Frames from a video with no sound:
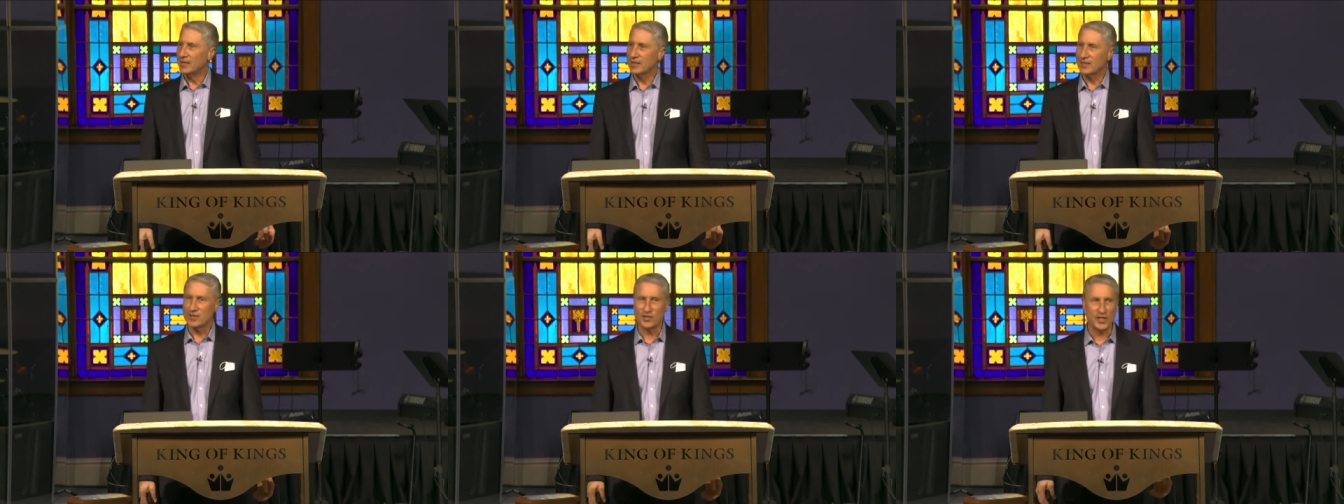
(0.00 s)

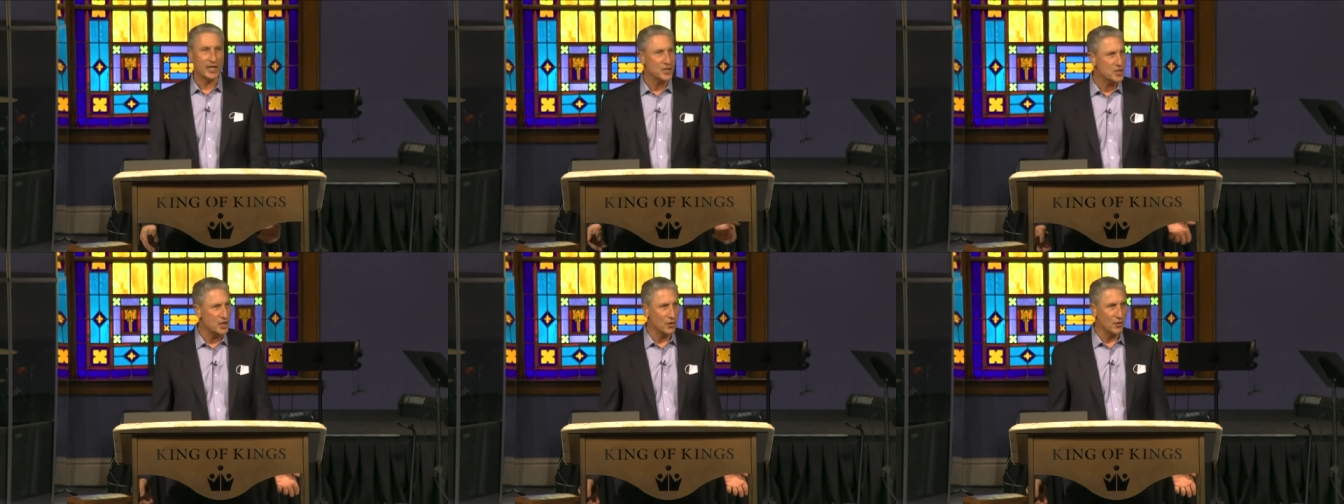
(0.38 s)

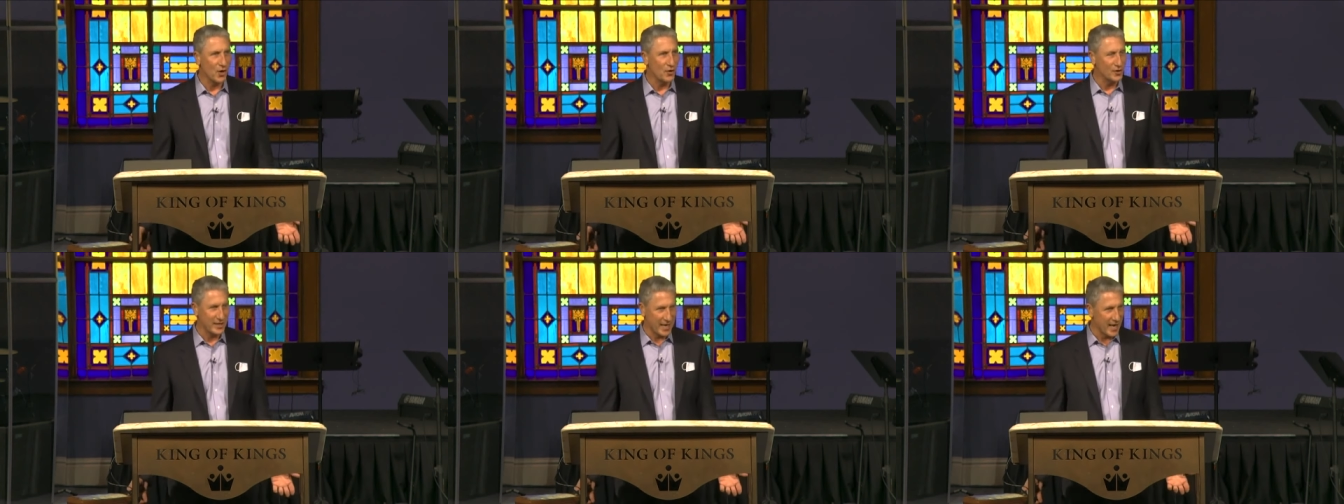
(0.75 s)
Six year
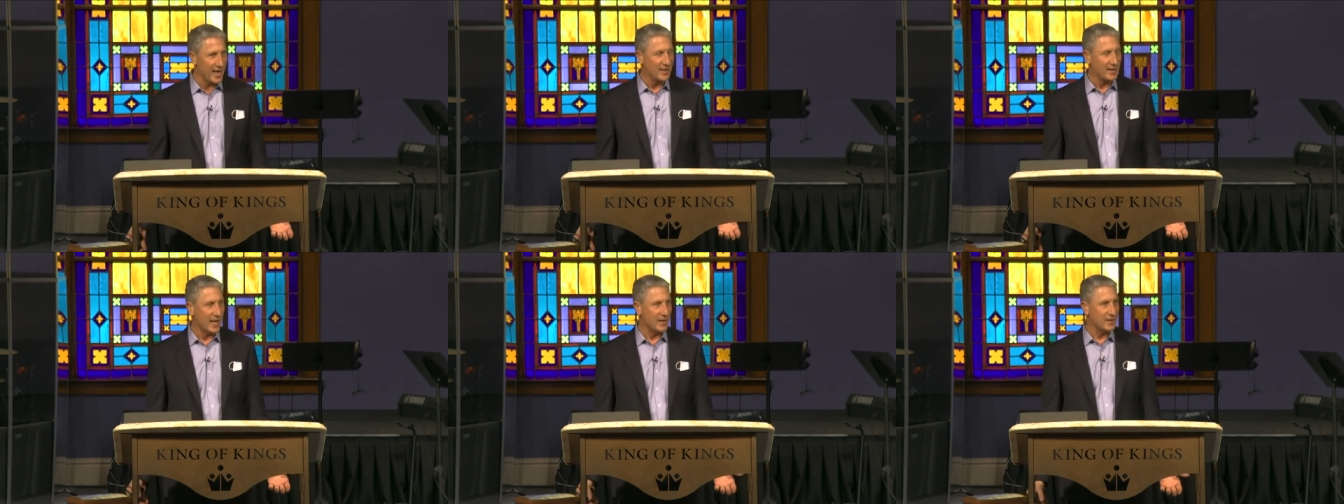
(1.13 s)
old
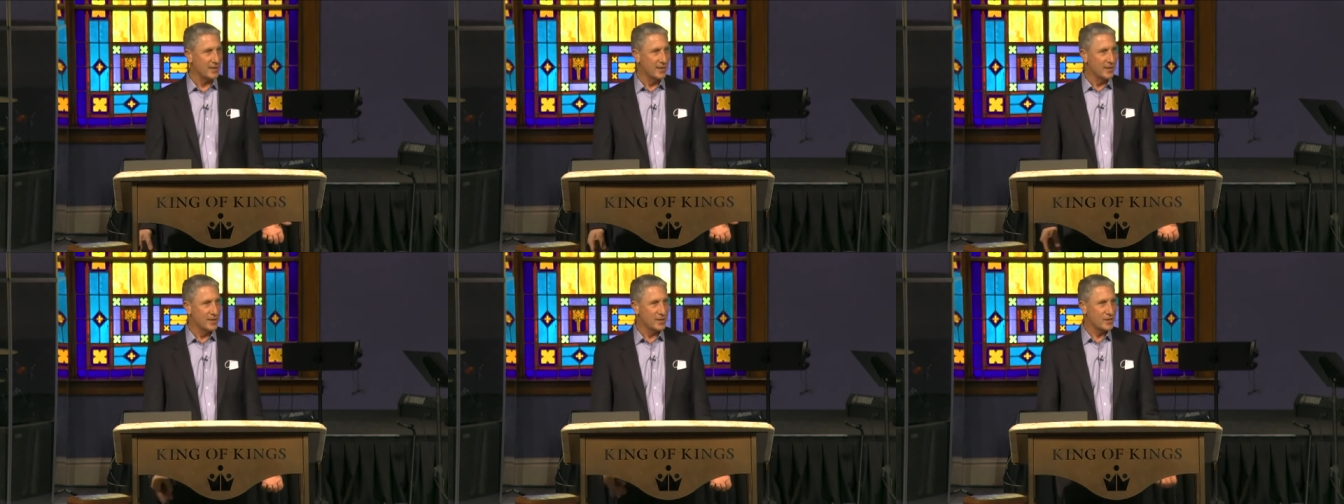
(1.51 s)
kid
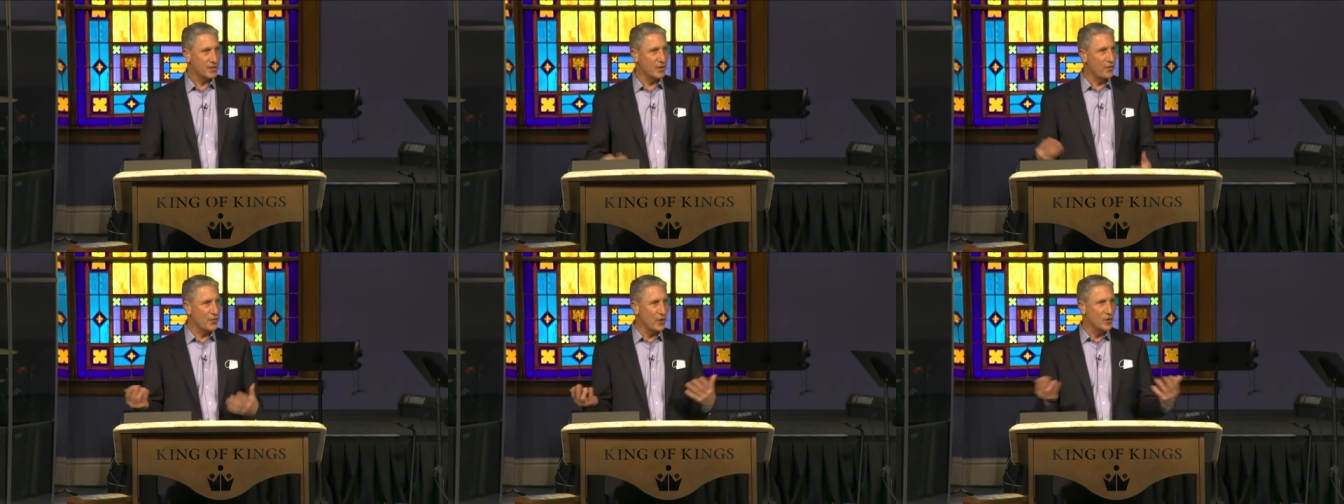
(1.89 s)
that is
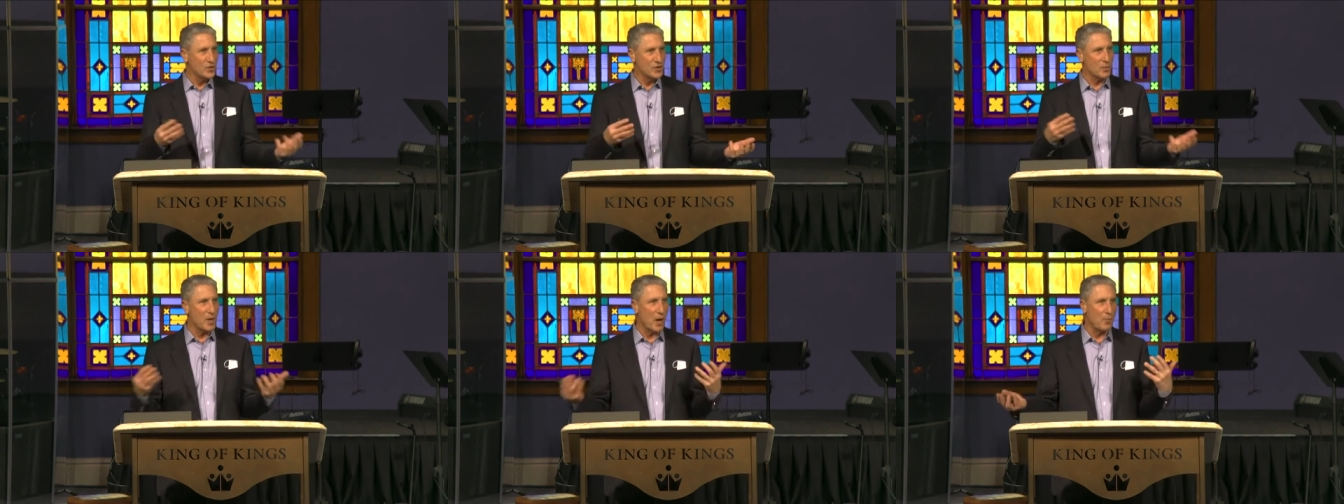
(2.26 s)

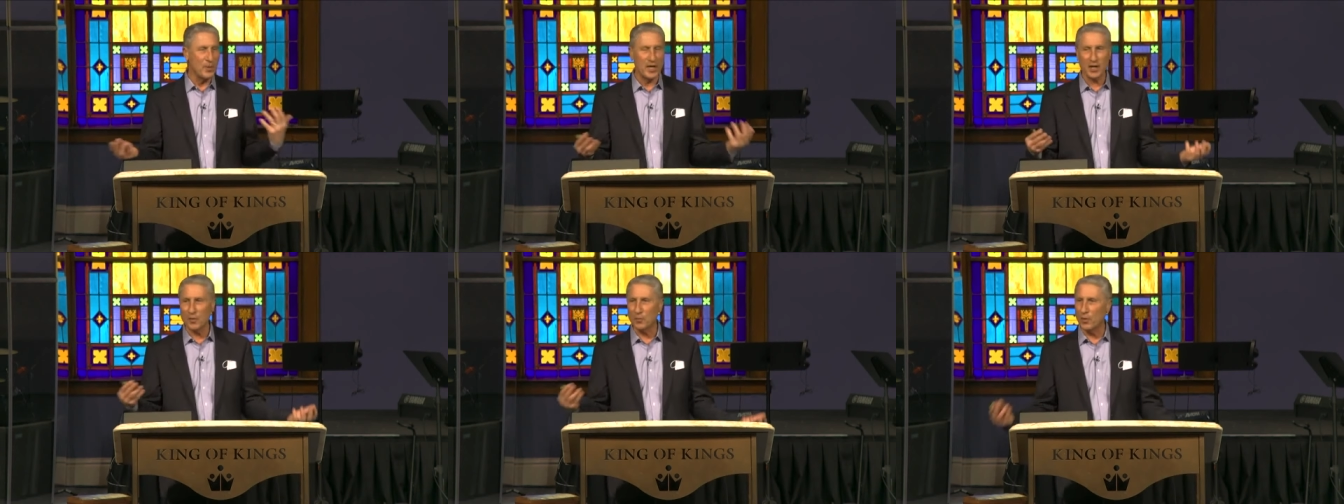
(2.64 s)
confused about
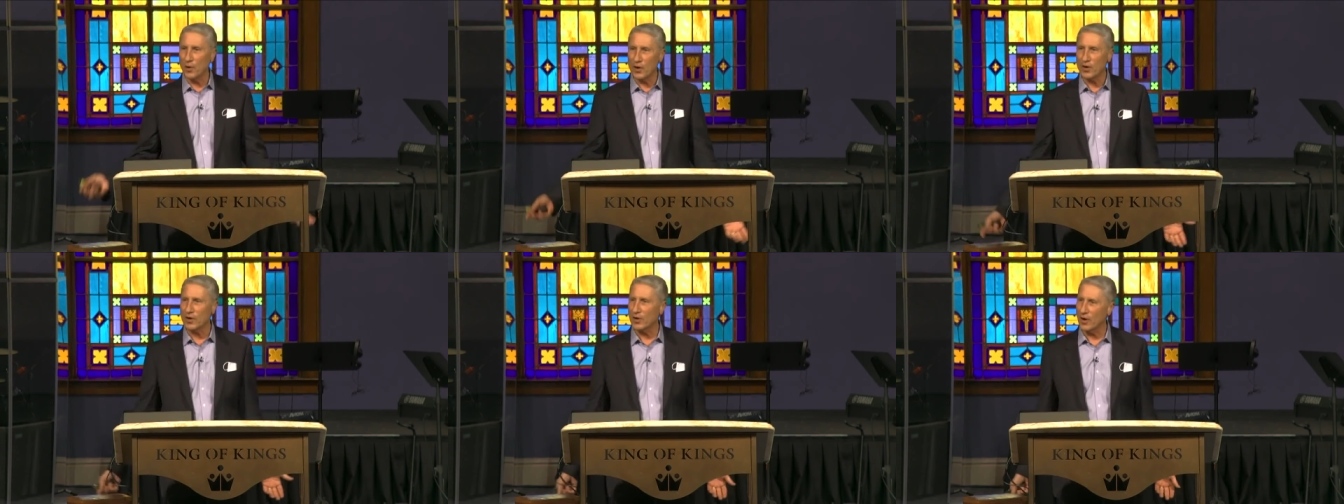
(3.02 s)
being a
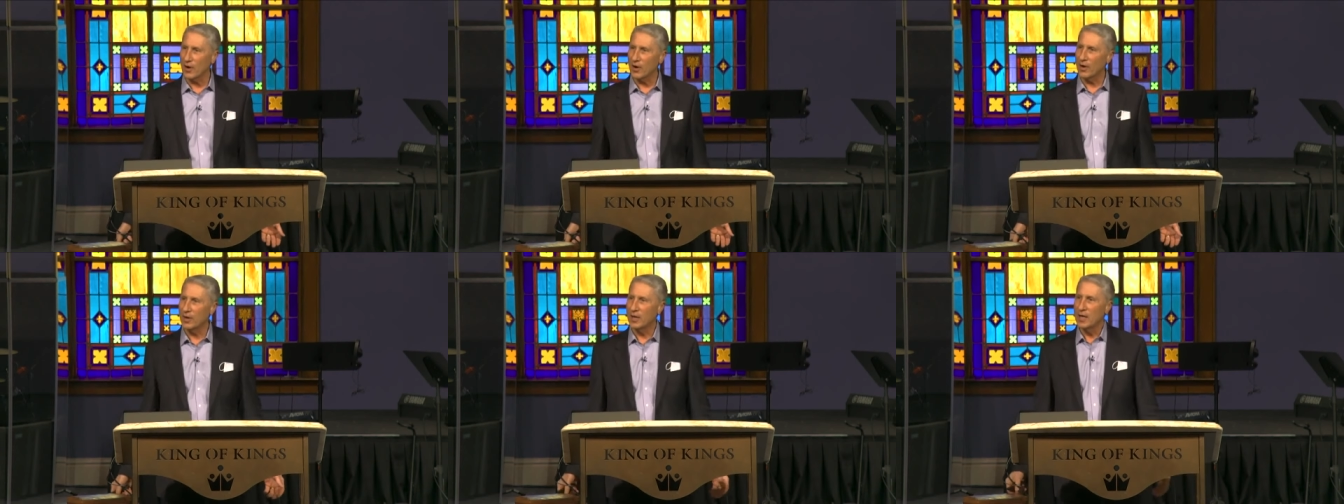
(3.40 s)
boy or a
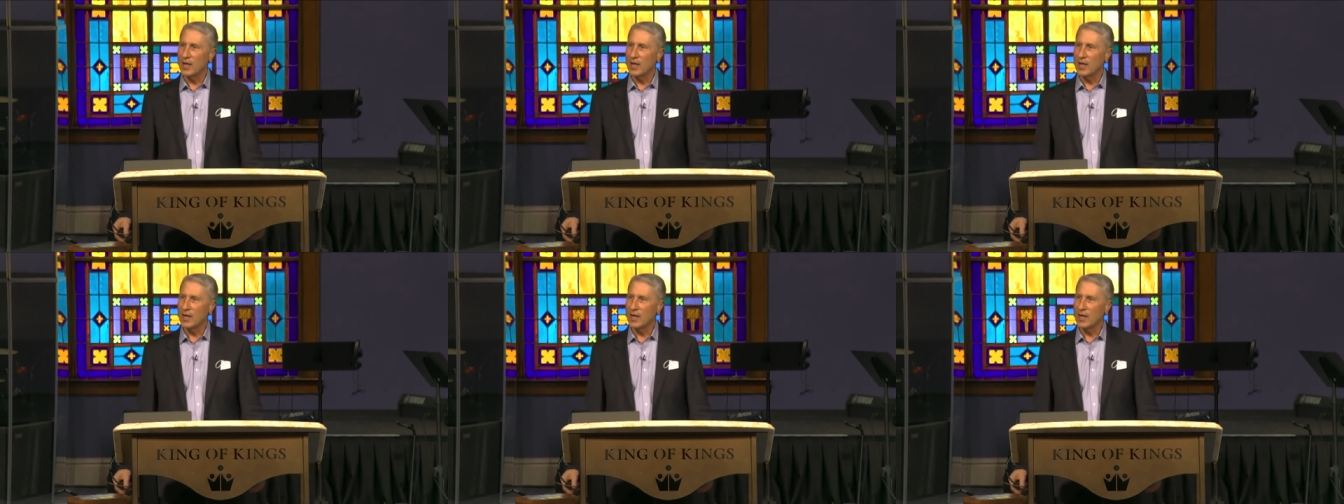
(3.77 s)
girl?